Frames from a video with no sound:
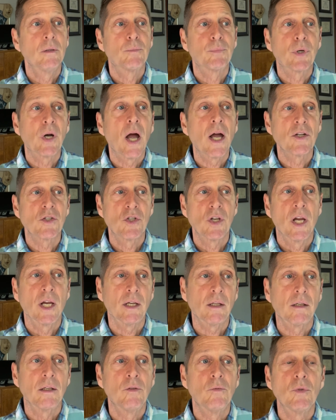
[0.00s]

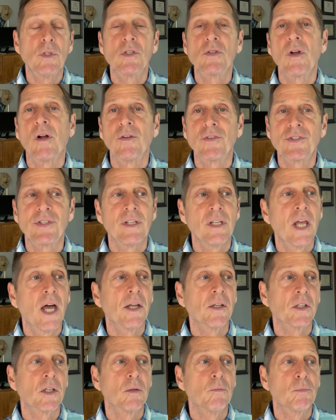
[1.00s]
project and results in
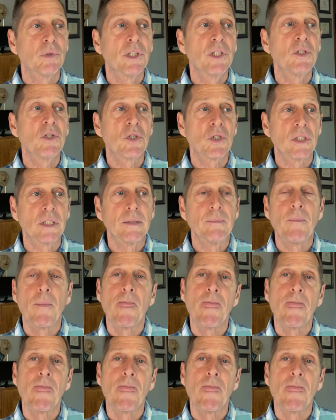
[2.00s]
non-completion.